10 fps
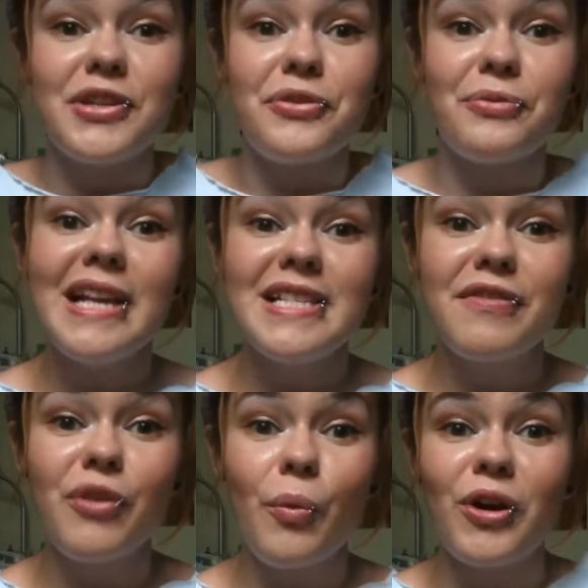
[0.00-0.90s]
to the rest
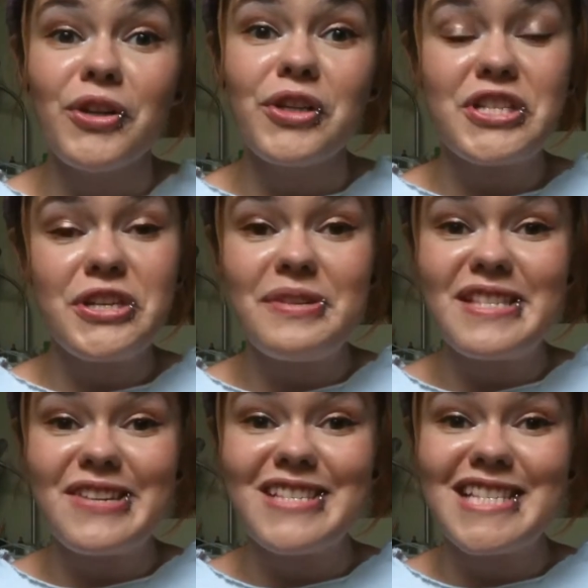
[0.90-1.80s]
of the world or to
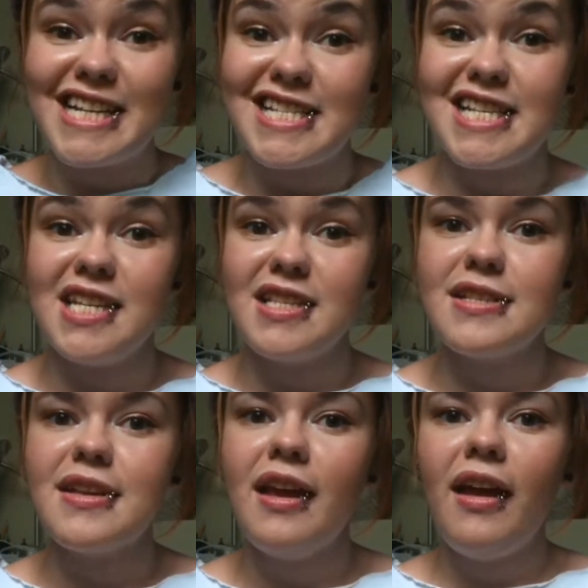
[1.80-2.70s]
its own citizens.